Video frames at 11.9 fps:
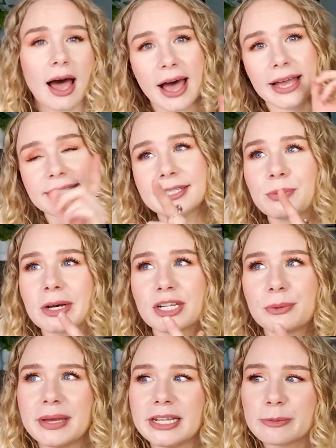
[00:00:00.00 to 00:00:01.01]
I did watch a
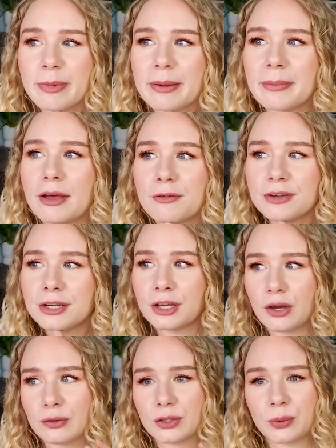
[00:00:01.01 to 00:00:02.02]
Mains by Mel
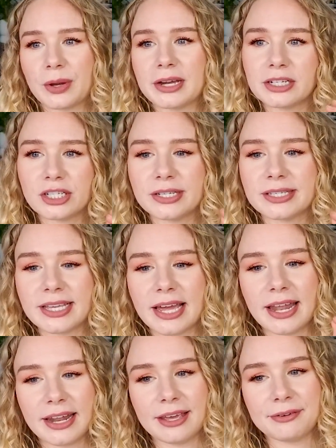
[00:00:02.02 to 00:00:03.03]
video to where she
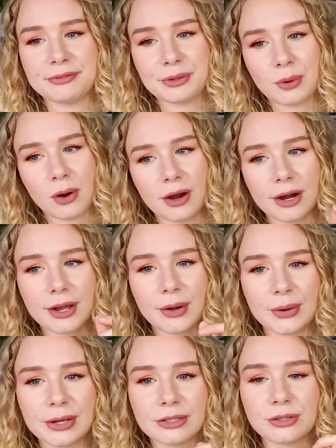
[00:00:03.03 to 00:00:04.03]
said if you are
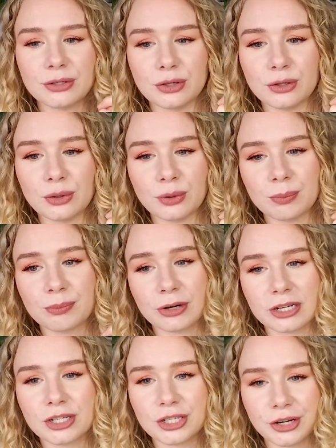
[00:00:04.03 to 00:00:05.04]
going to
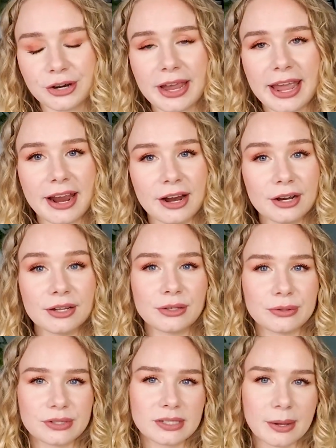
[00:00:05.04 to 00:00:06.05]
brush your hair,
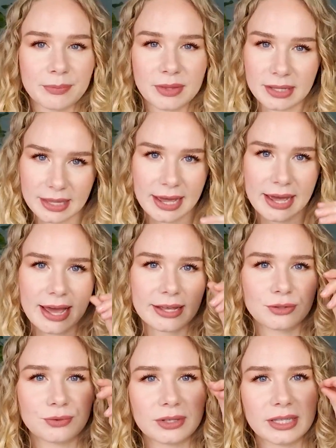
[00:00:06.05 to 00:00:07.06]
use something that
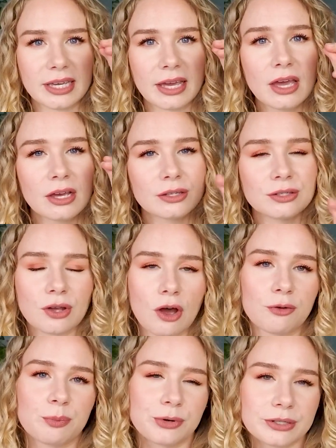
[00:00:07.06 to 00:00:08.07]
has really
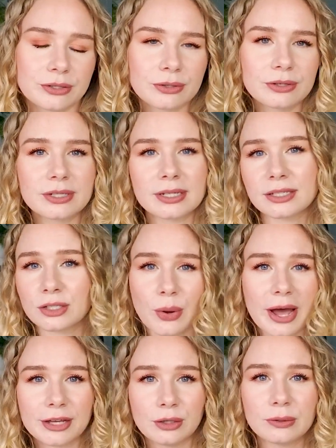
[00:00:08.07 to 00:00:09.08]
soft bristles. So
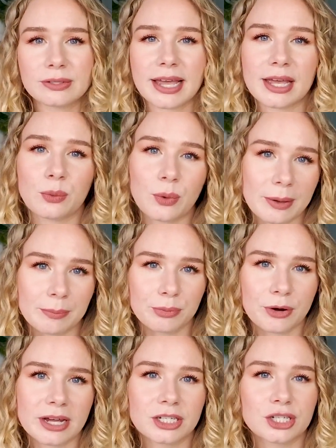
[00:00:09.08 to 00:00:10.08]
I use a wet
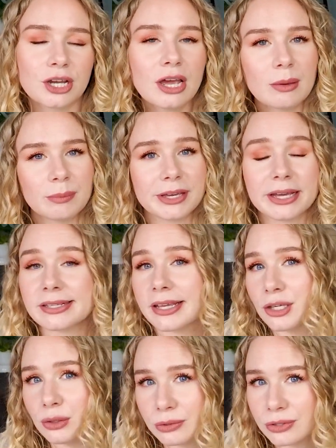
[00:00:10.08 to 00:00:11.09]
brush because I
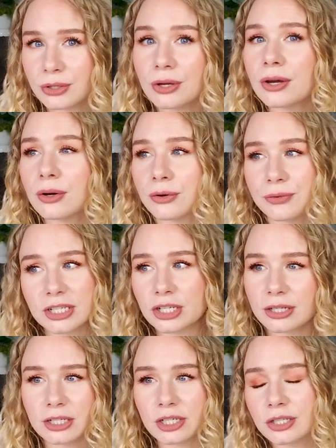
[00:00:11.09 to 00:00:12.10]
used to
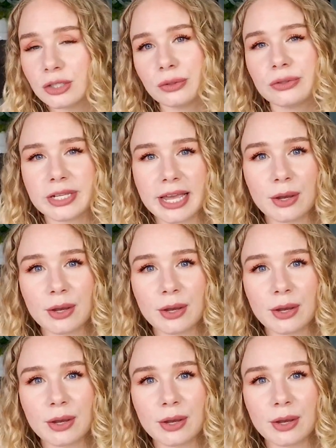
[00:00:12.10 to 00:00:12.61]
originally just use a